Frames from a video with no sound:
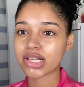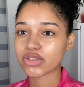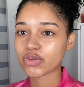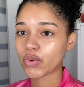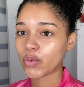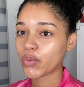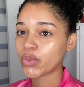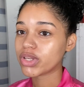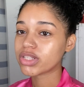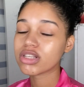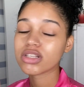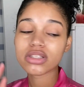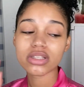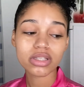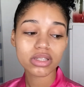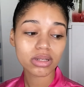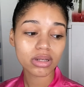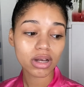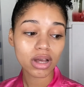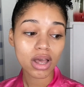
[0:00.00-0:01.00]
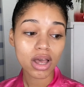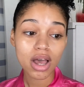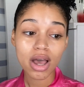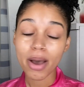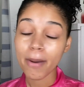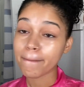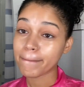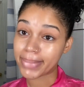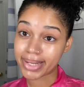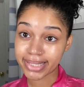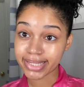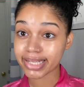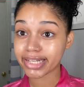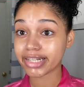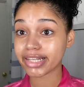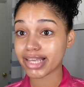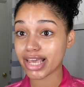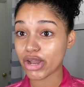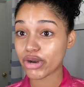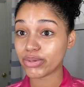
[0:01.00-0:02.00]
So this is my
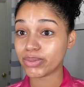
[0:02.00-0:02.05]
skincare